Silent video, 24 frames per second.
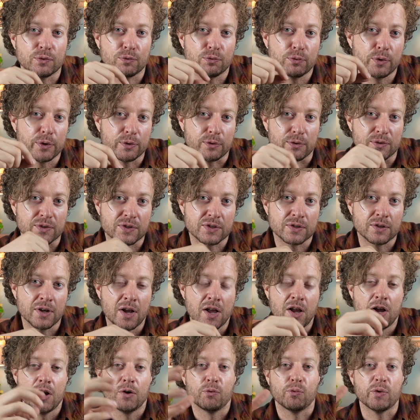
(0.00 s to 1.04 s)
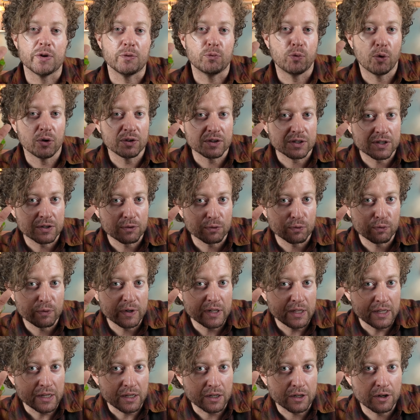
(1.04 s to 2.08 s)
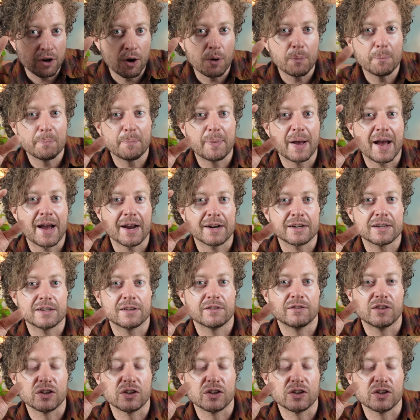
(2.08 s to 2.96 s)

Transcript: roots. We want to really compact